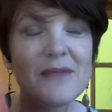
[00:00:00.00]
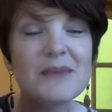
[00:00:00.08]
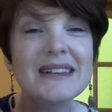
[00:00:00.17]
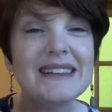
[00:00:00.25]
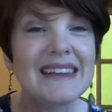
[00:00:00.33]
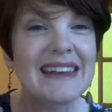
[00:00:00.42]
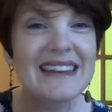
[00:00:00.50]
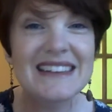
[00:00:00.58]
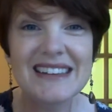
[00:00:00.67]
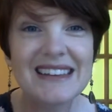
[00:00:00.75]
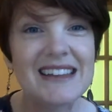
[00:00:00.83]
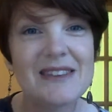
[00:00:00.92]
but
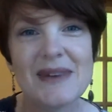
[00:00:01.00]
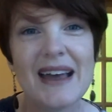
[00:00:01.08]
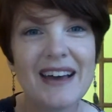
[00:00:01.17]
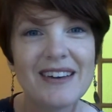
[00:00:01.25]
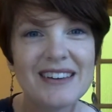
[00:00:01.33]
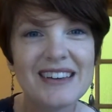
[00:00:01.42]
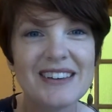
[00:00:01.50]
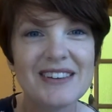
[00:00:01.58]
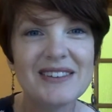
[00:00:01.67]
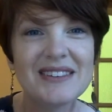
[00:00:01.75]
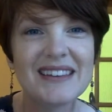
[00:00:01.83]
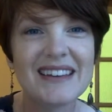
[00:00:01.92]
teaching them how to
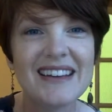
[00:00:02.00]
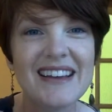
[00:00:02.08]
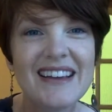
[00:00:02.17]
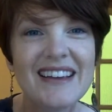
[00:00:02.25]
use it.